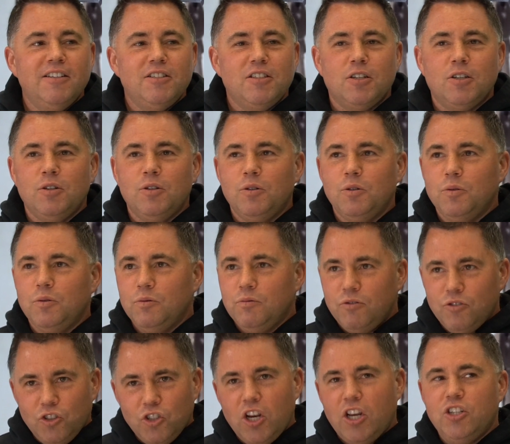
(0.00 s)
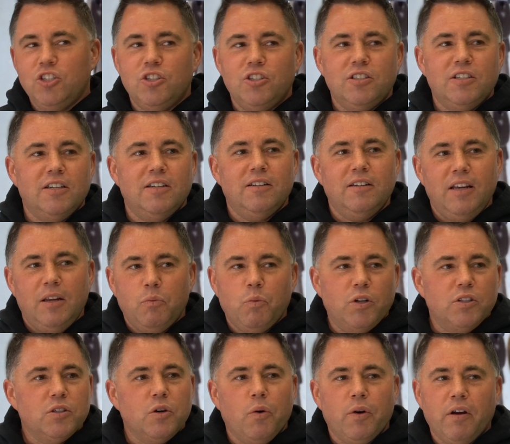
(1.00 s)
to changes in
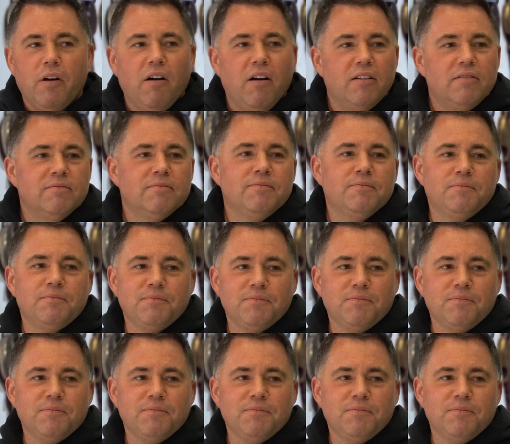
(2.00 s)
what's going on.